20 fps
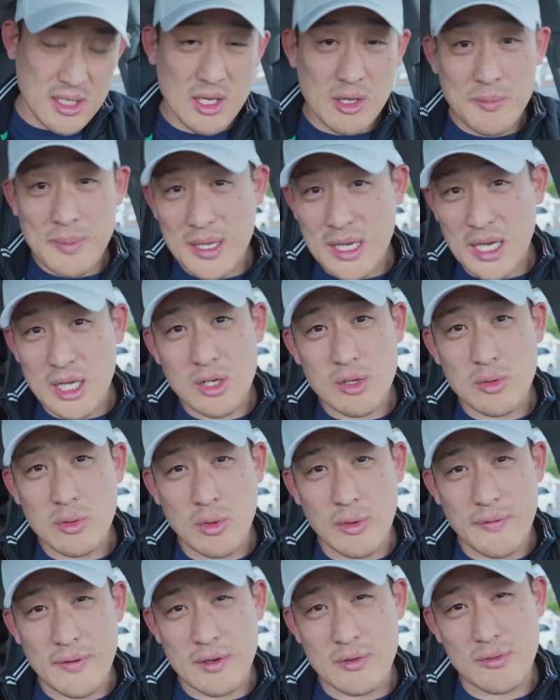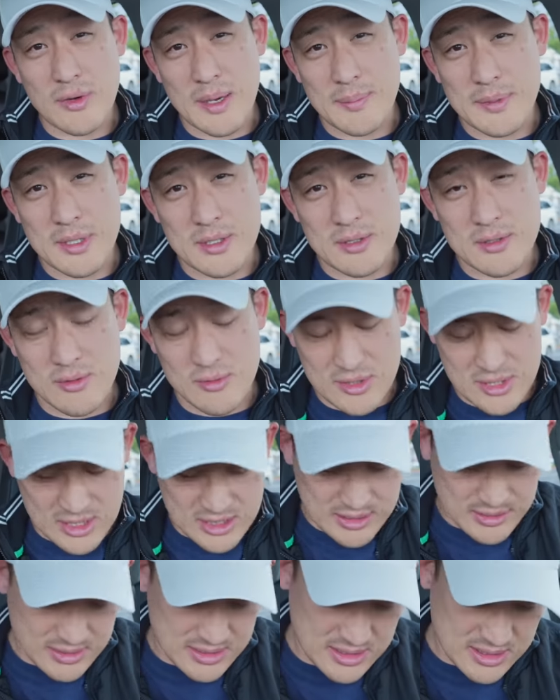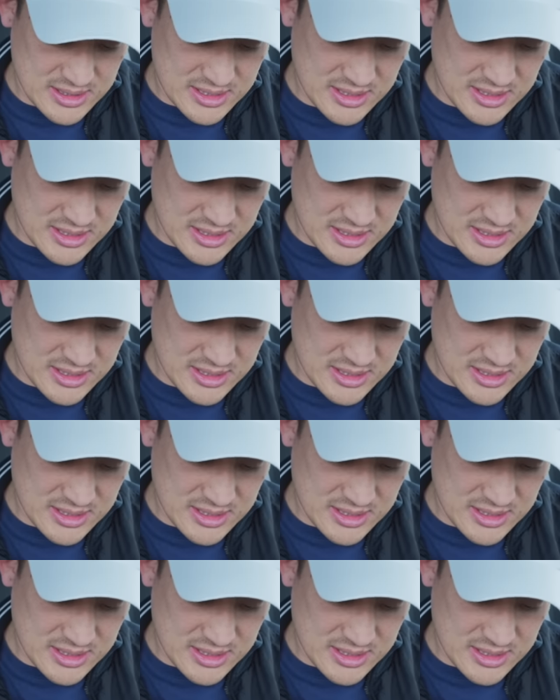It'd be kind of cool if it was wrapped in a tortilla, to